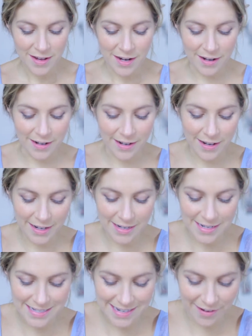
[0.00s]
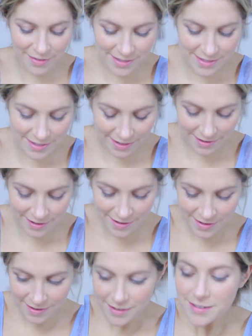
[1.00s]
you're gonna cut it down the center
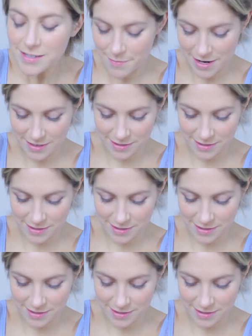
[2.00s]
to make